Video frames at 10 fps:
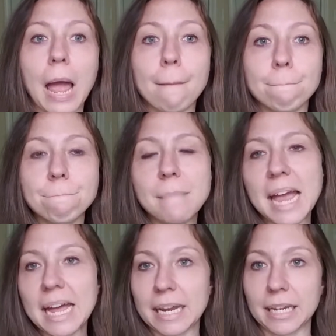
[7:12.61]

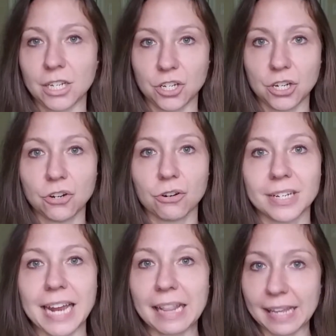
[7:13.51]
manage your
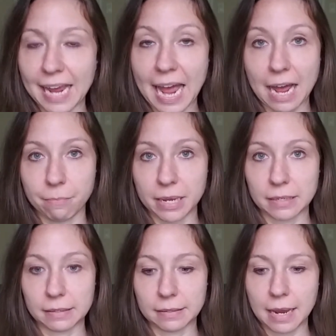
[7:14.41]
daily
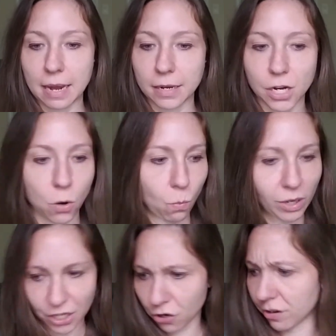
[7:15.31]
habits and you know
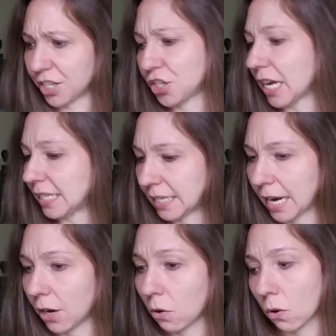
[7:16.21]
what you're
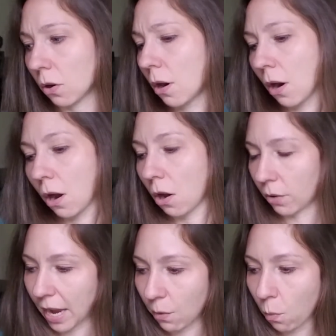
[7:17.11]
ingesting or
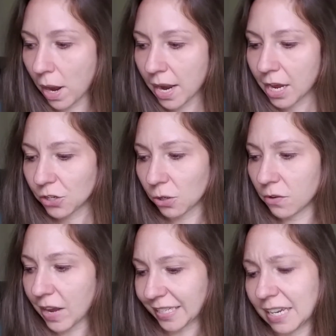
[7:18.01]
Okay, what sort
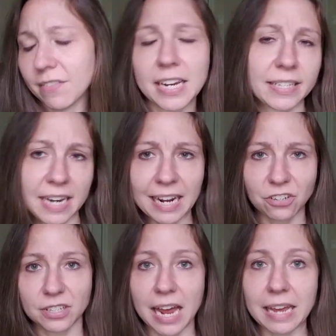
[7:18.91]
of activities and
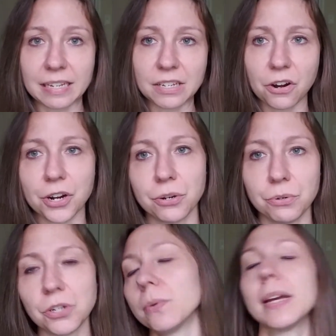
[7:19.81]
exercises are you
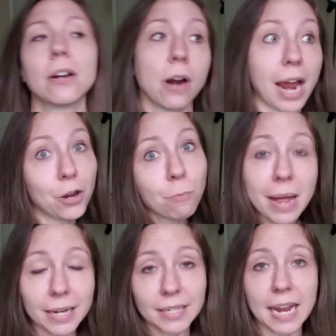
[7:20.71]
doing or are you
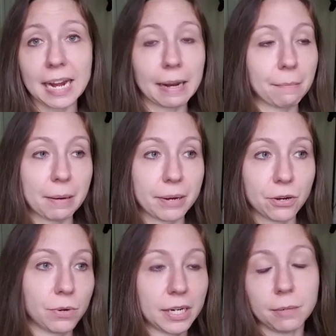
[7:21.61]
meditating? Maybe
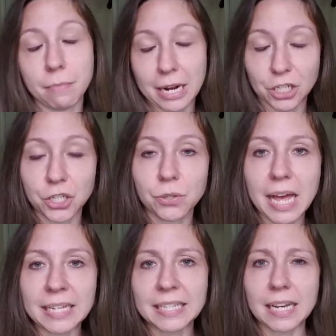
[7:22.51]
you need to actually do
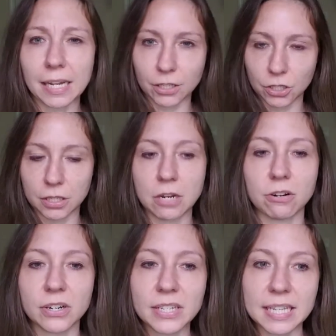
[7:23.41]
that instead. Like there
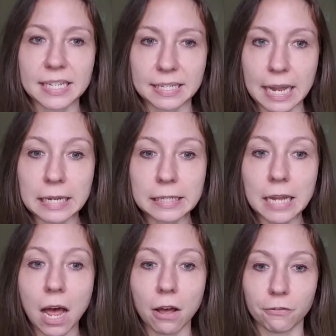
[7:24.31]
is this sense
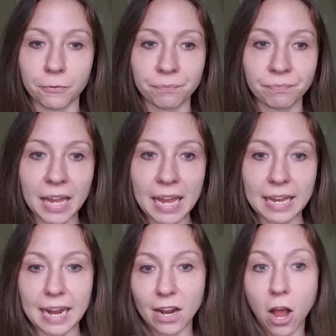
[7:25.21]
of
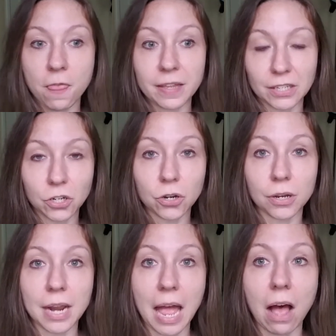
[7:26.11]
getting on this
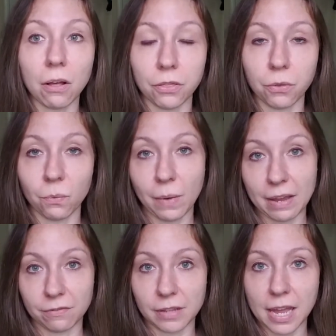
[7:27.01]
good health
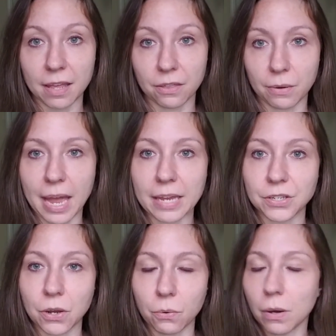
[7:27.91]
wavelength. Okay,
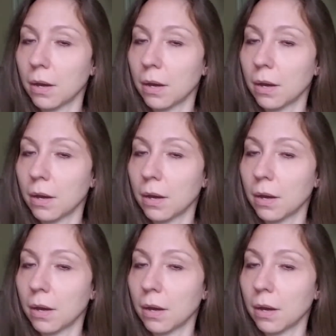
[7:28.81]
so